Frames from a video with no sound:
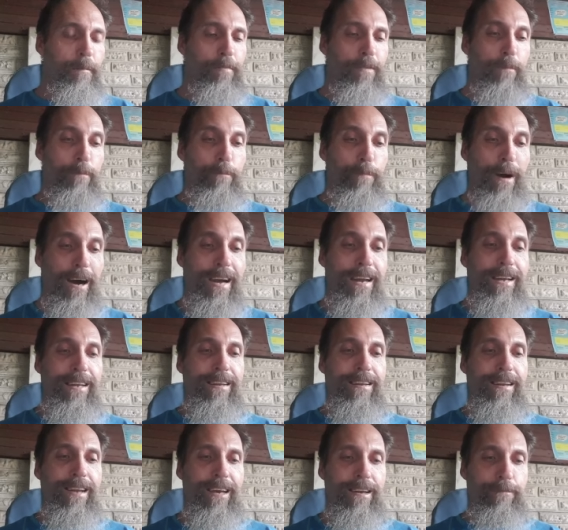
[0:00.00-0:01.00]
The
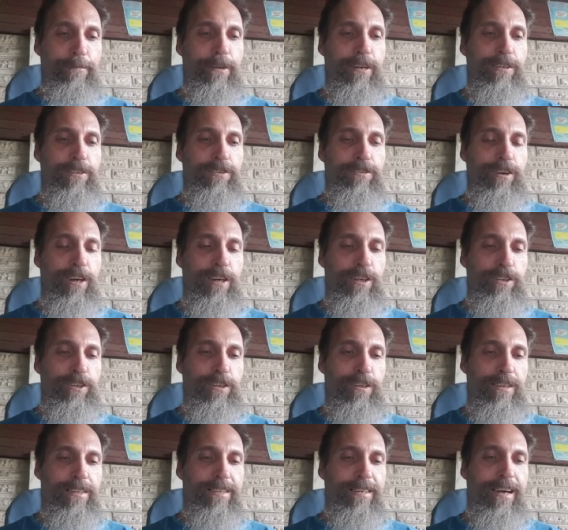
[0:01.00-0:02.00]
Biden
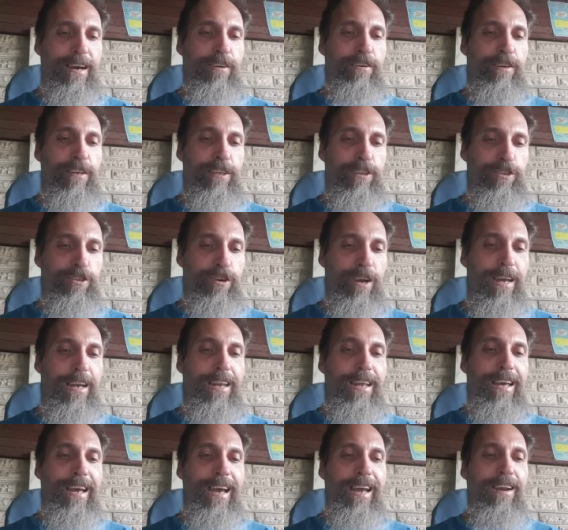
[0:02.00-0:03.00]
administration is currently
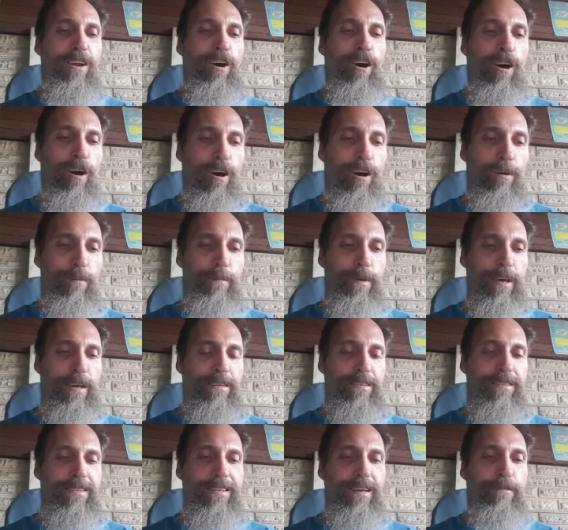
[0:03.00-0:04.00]
training and
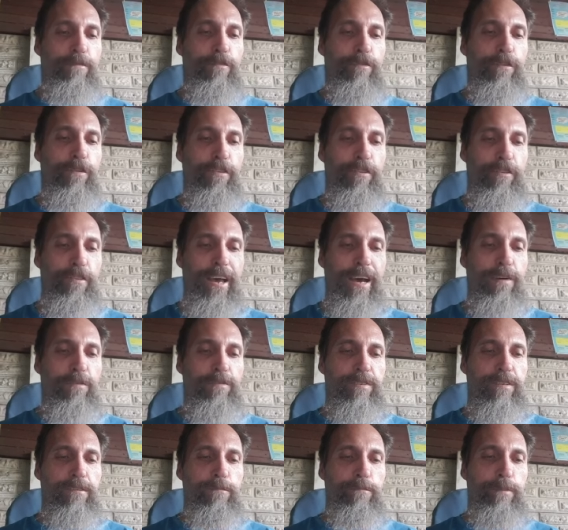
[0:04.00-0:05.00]
arming several
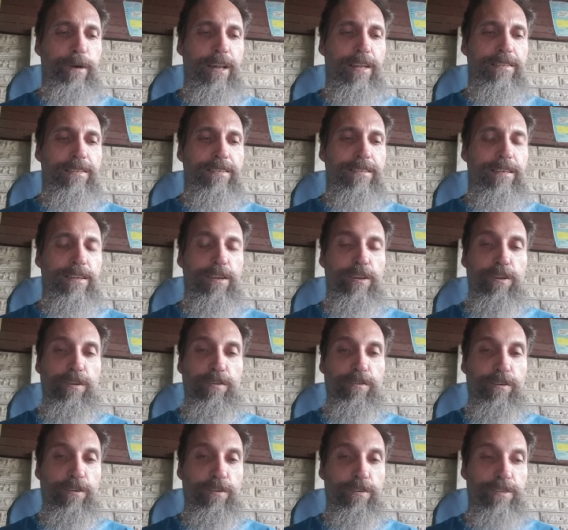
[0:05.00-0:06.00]
thousand Palestinian
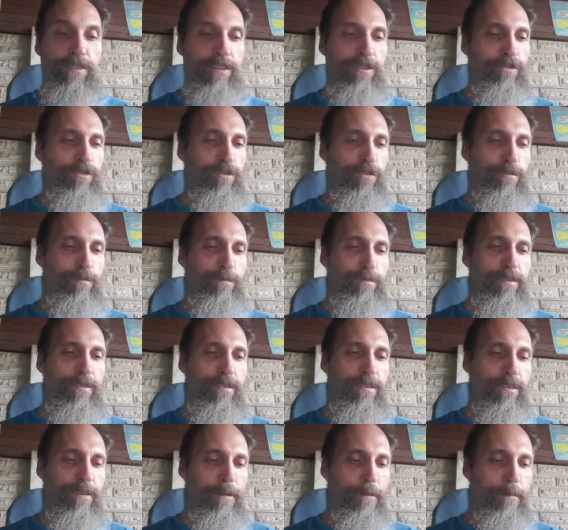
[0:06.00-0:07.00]
Authority
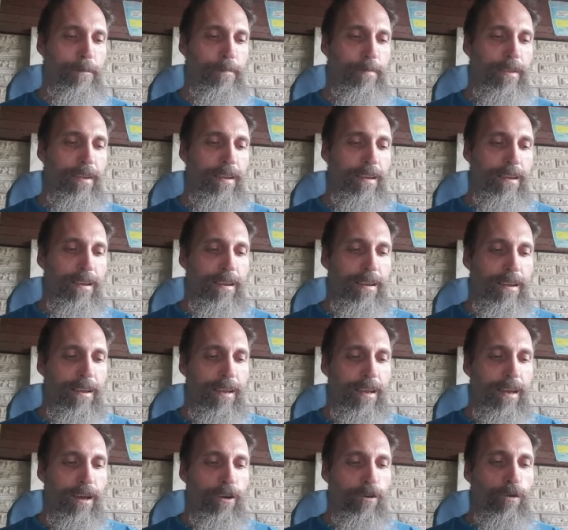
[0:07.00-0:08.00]
troops.
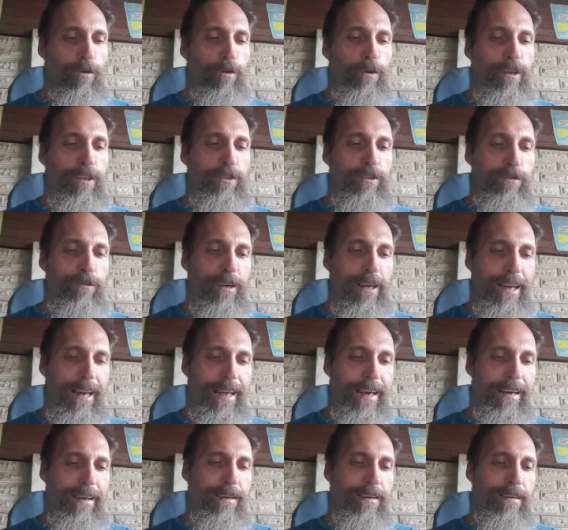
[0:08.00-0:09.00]
According to
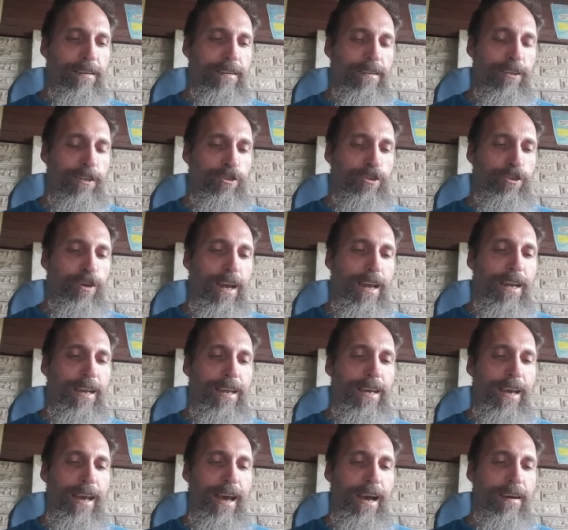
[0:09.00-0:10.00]
Glick, the
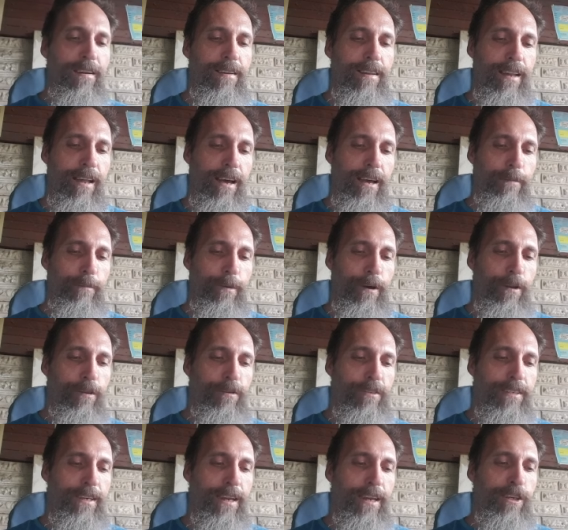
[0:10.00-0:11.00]
training outlined by
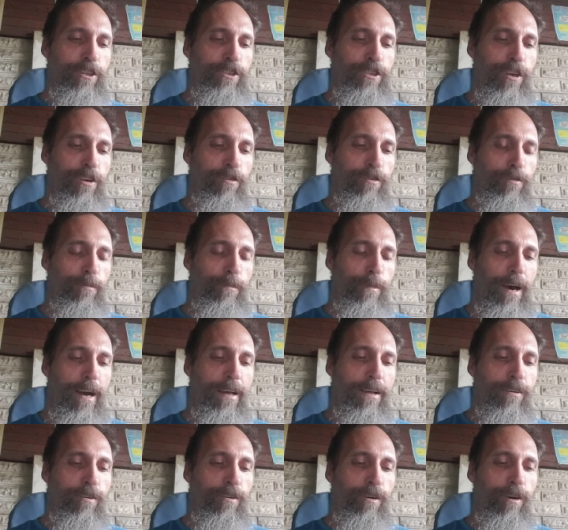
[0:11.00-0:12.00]
Lieutenant General
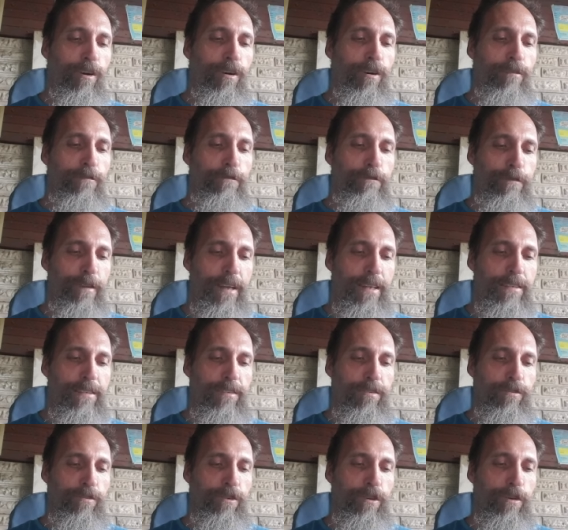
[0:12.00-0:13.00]
Michael R.
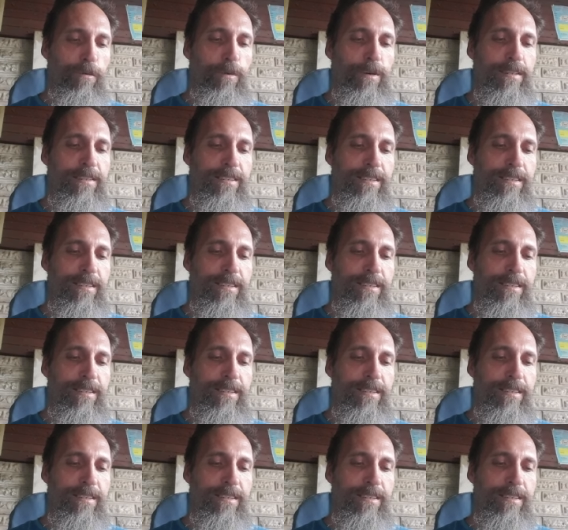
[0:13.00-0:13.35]
Fenzel, U.S.